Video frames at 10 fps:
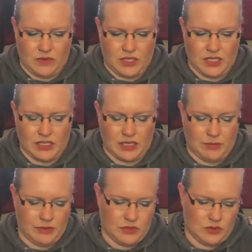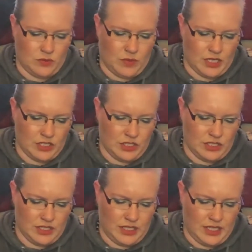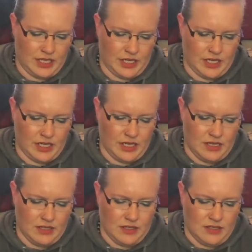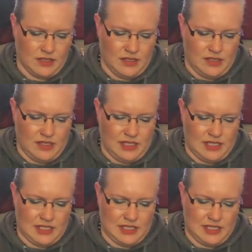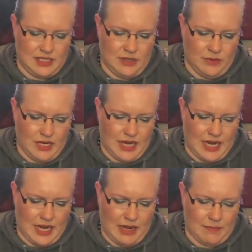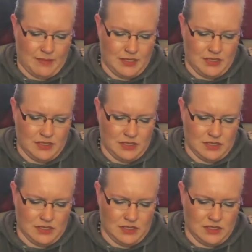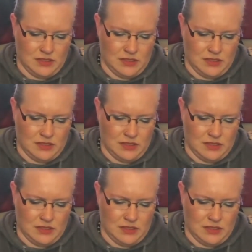Get a couple swatches here and see what happens.